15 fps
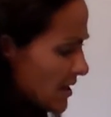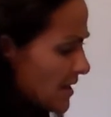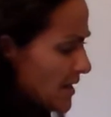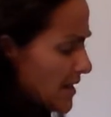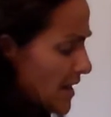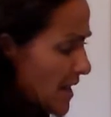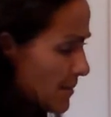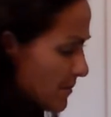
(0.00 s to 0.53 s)

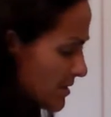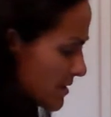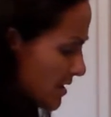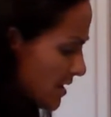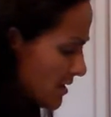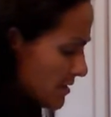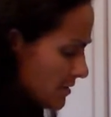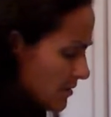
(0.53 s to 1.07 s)
on
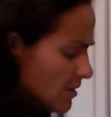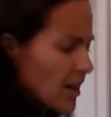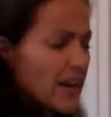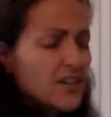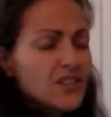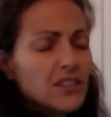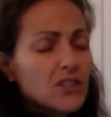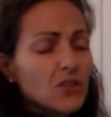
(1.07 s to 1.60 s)
Amazon.
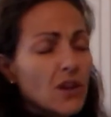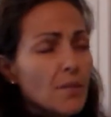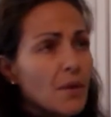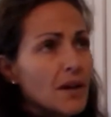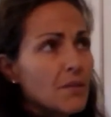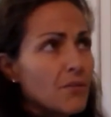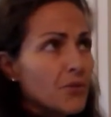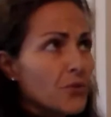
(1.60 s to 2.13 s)
Actually, no, I
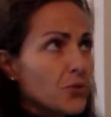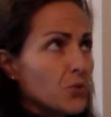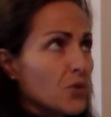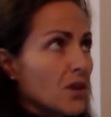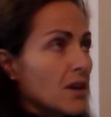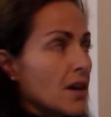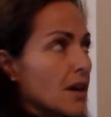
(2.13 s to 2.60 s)
bought them through,